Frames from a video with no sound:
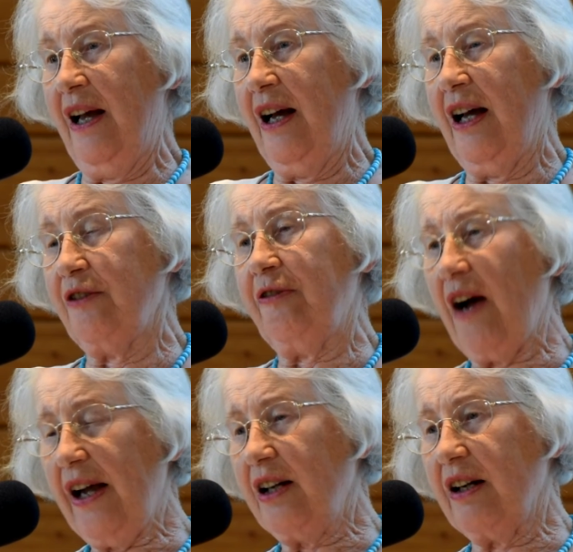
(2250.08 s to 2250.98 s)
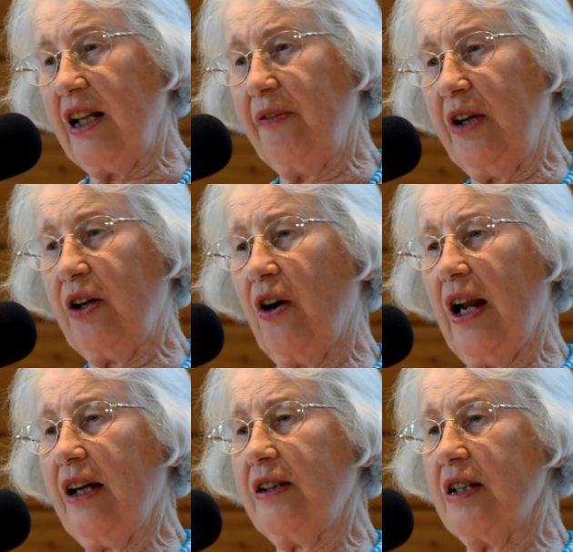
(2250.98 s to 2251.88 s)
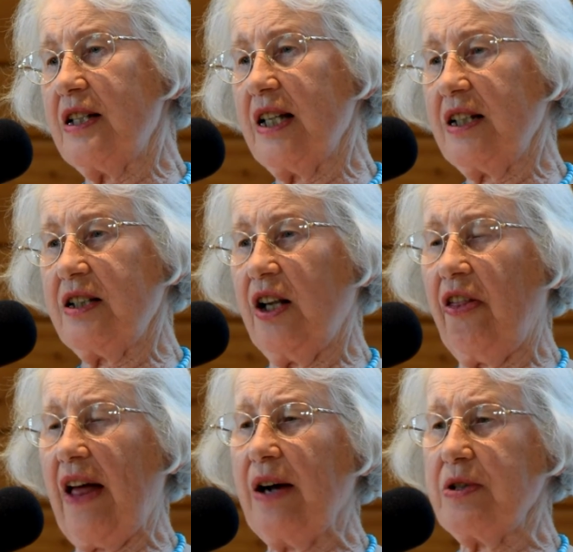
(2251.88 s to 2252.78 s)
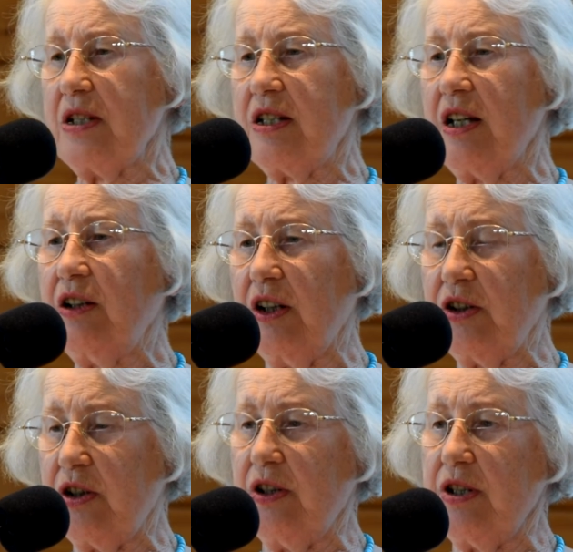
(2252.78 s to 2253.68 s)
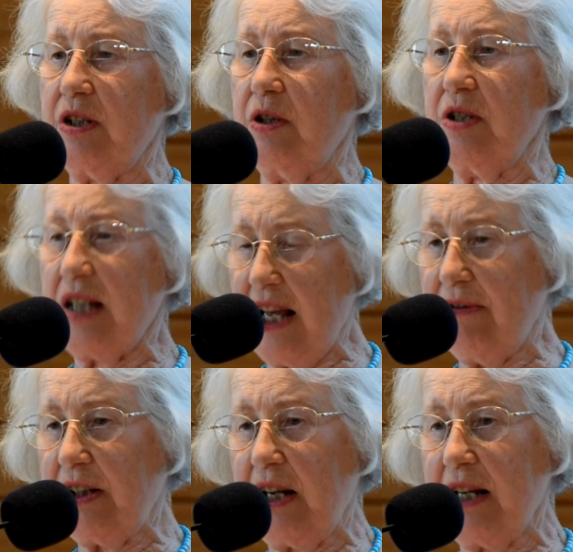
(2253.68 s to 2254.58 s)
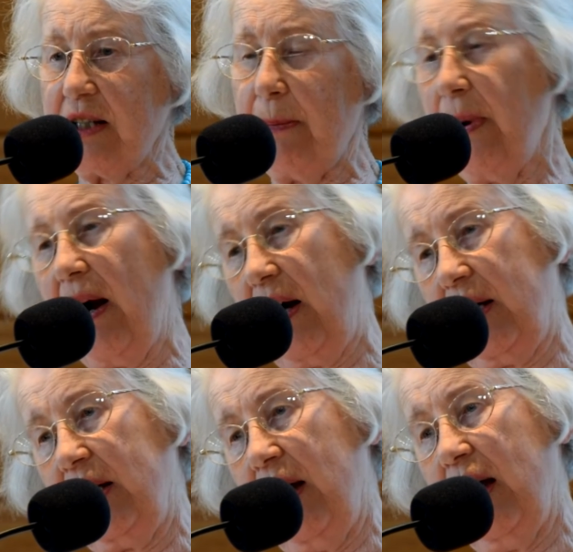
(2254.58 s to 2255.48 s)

And finally, we collected 60,000 signatures to save it as a park.